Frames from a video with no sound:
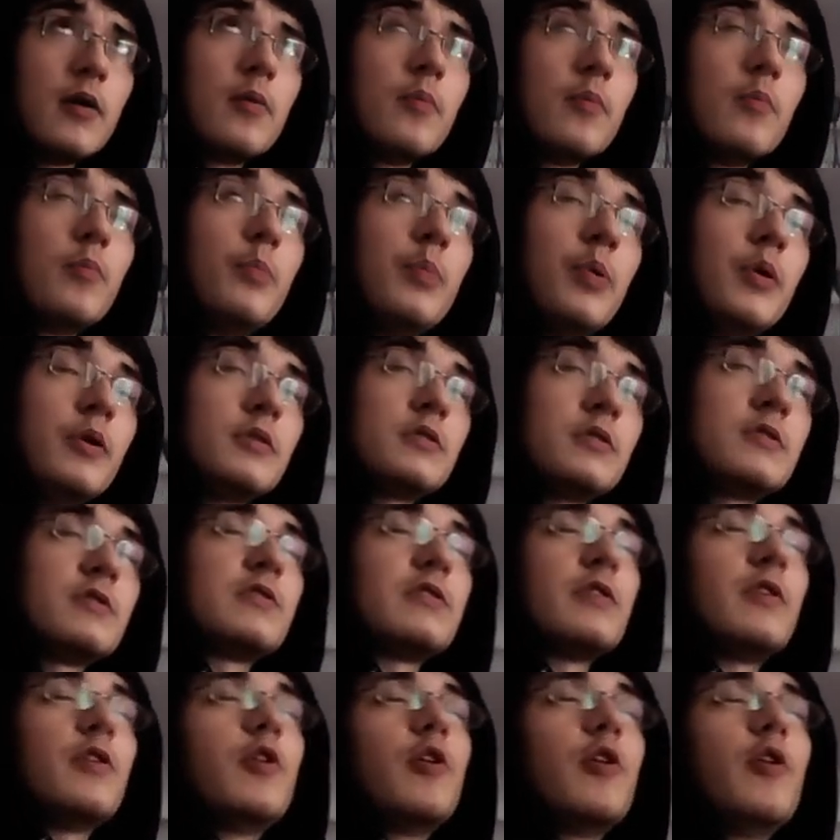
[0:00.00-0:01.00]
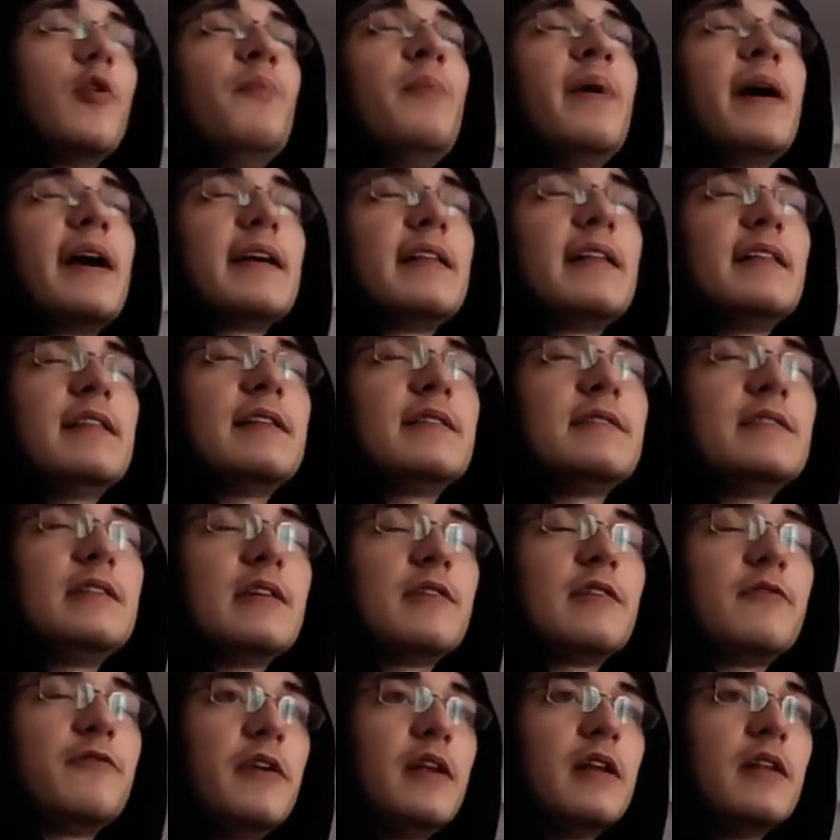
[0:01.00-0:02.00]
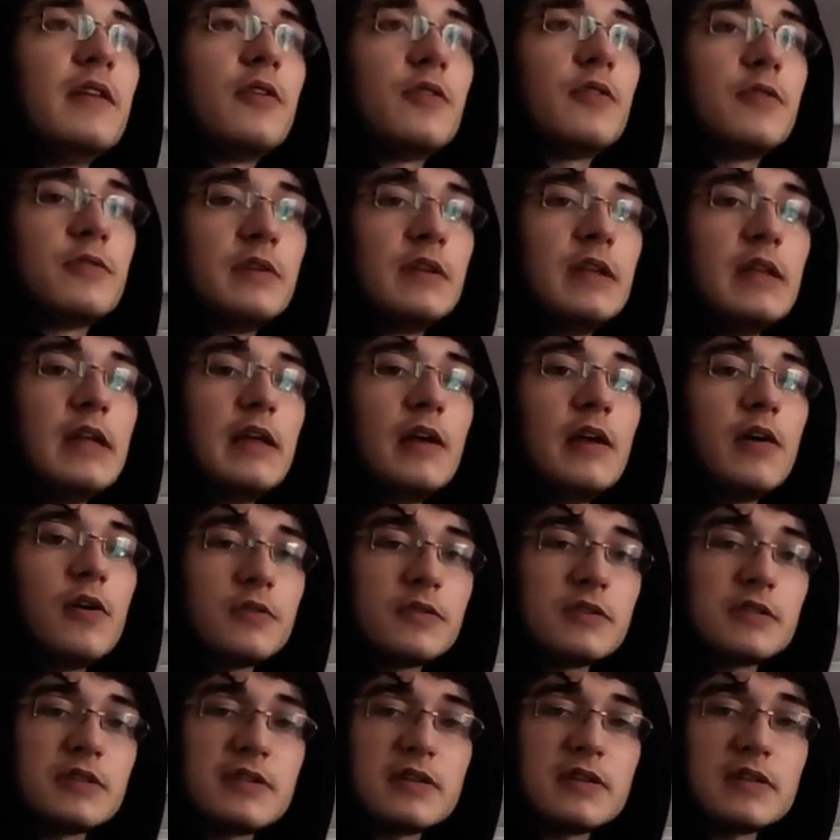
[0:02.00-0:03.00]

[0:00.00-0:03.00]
put a magnetic field on the other